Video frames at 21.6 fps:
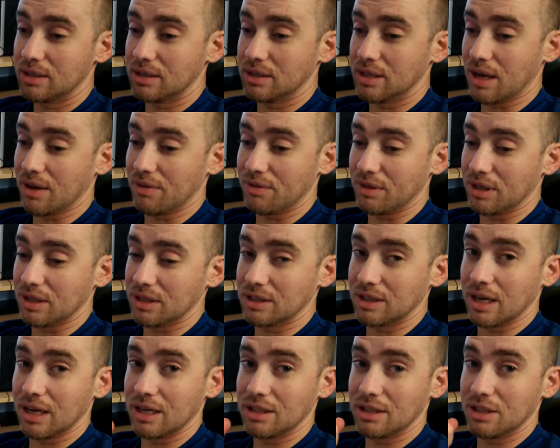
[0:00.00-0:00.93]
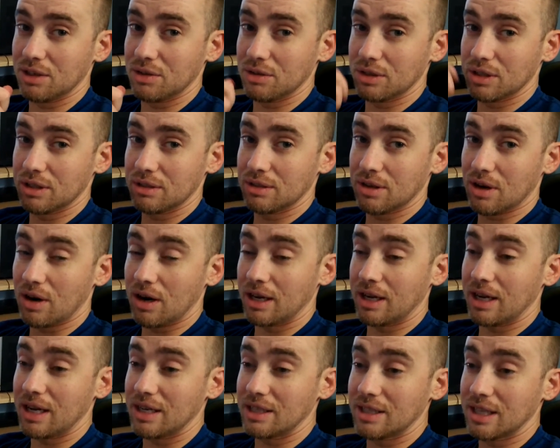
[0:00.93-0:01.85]
Definitely excited to use it. All
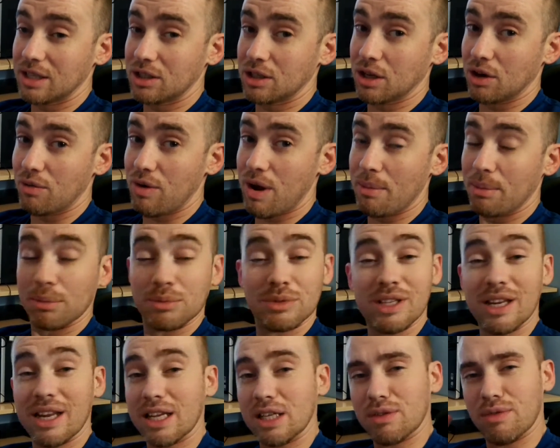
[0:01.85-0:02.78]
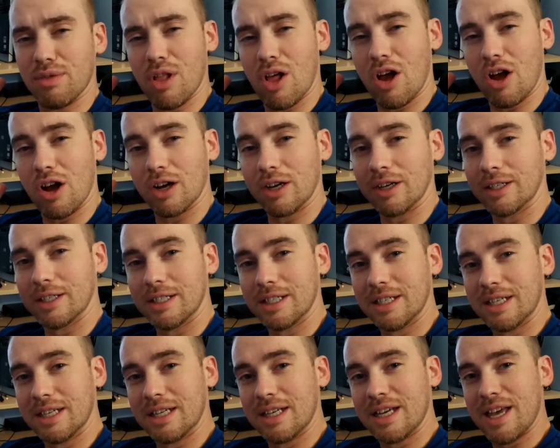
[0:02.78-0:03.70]
right, guys, that's going to wrap up today's vlog.
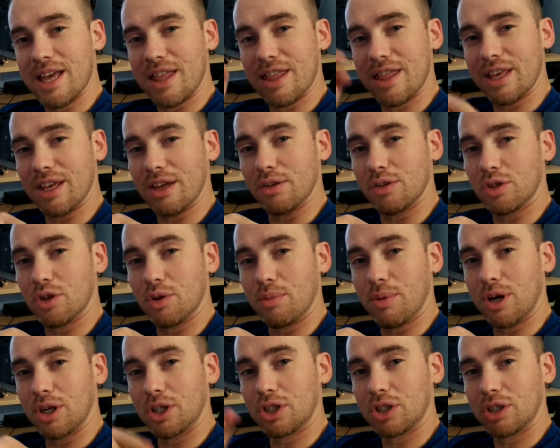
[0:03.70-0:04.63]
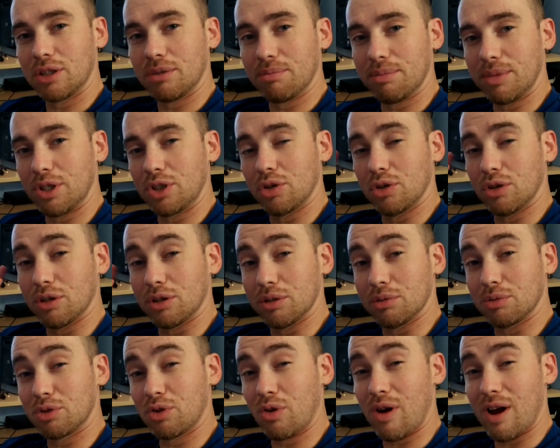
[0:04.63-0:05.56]
Thank you so much. Be sure to
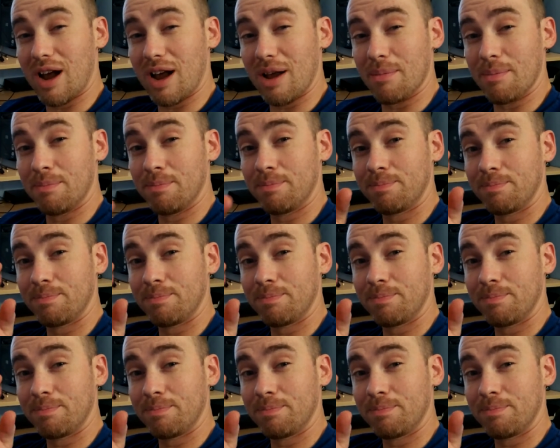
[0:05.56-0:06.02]
subscribe.